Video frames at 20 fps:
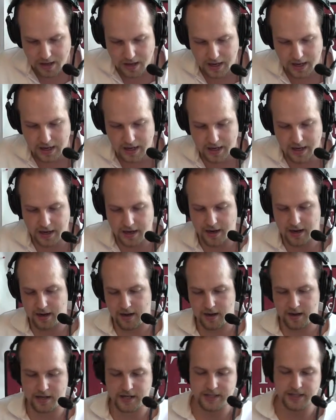
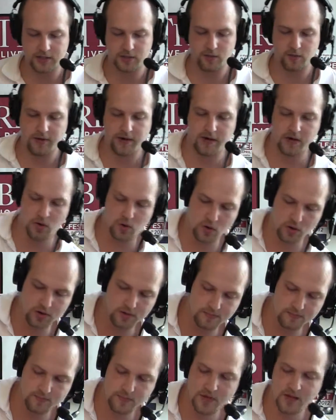and he takes on Randy
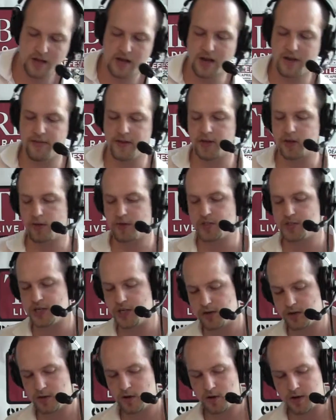Orton, and then Chris
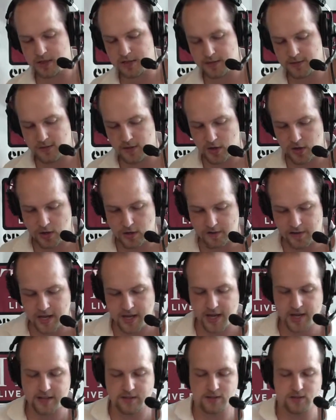Jericho gets involved.
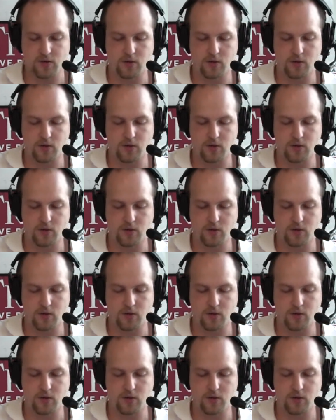He hits